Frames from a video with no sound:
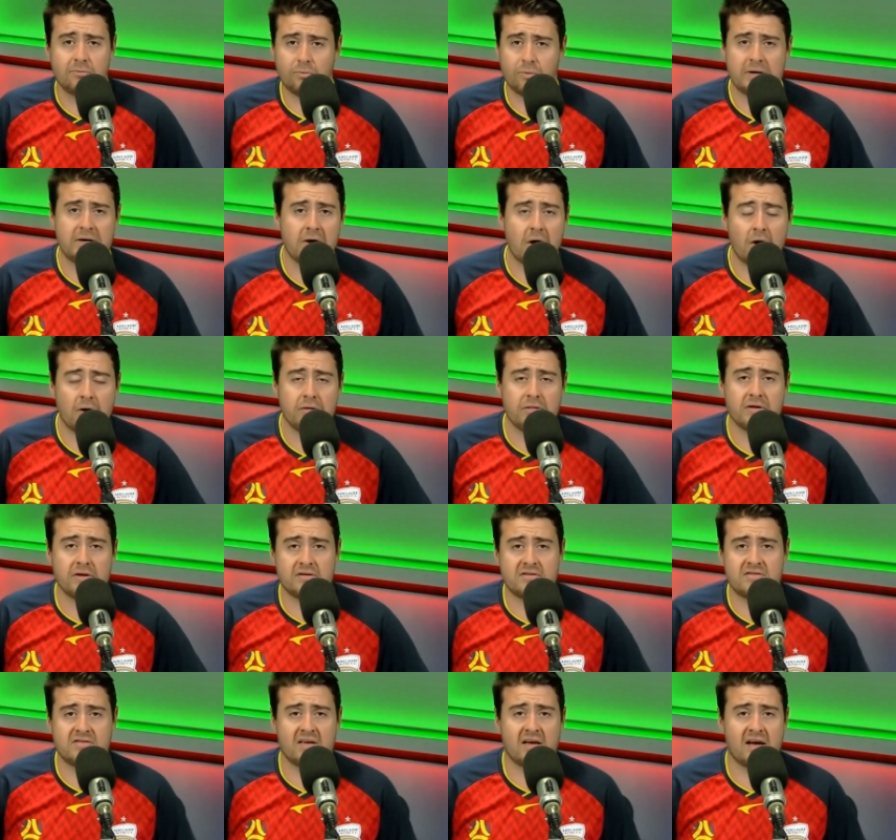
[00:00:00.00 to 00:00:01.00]
We know
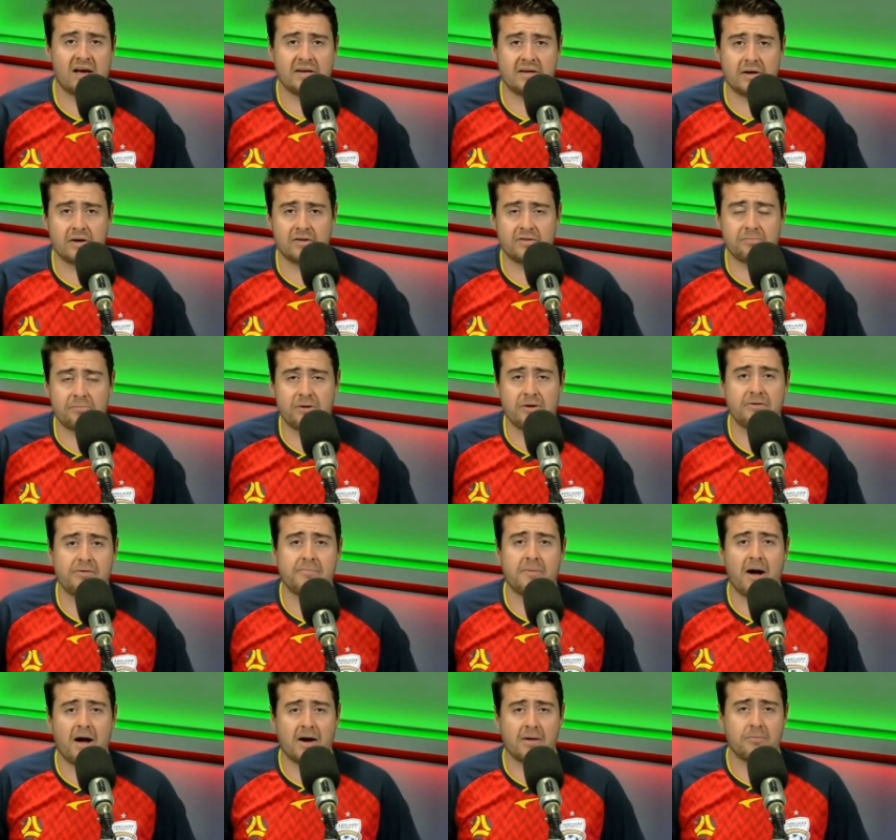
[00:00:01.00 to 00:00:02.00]
that uh, you know it's pretty
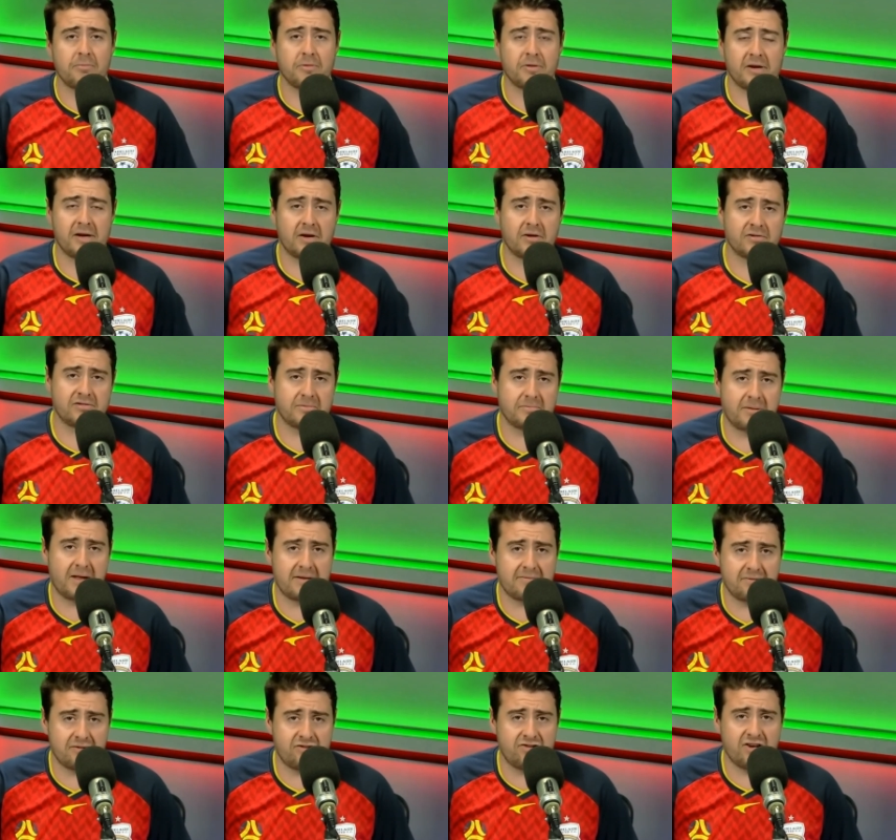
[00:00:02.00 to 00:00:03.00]
remarkable that he got to
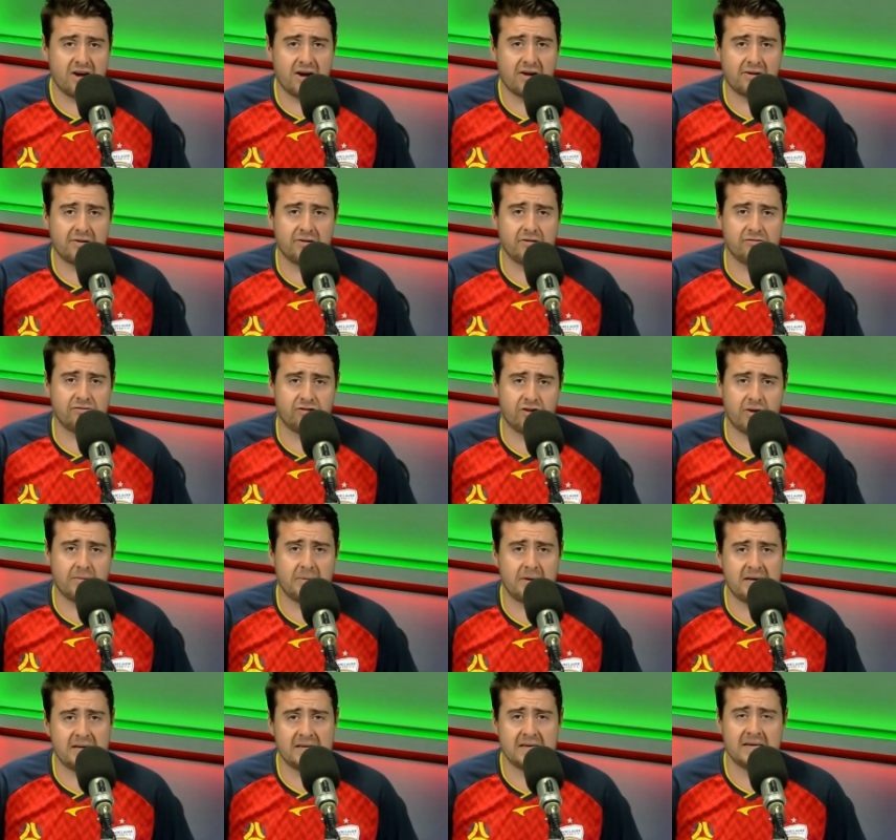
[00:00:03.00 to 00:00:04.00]
play for Schalke in
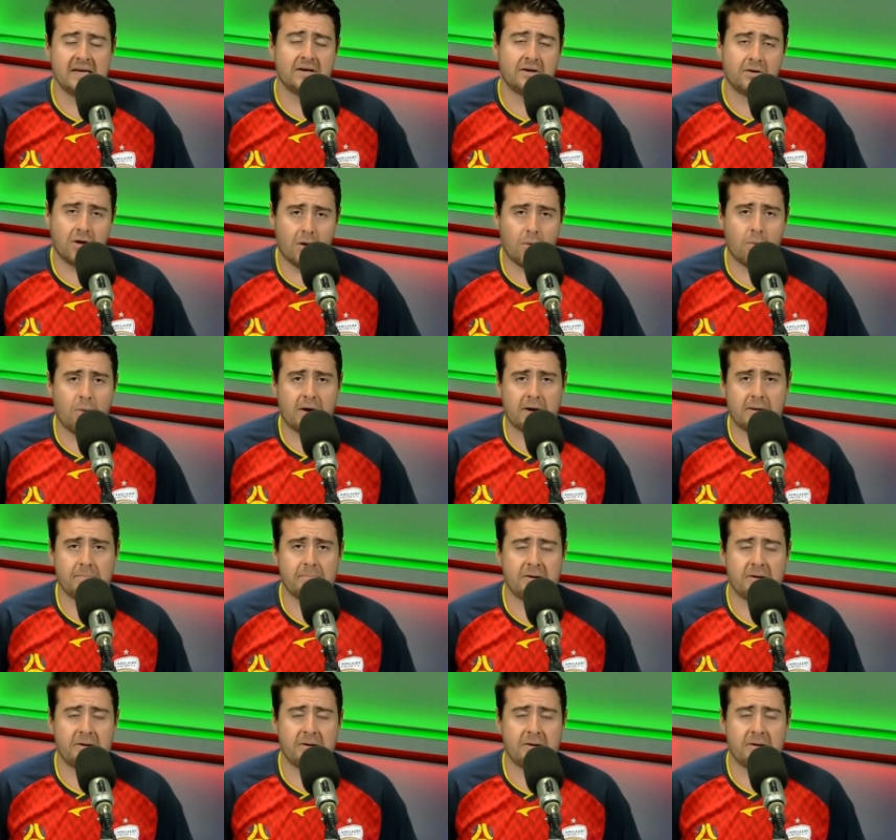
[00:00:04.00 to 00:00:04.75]
Germany, got one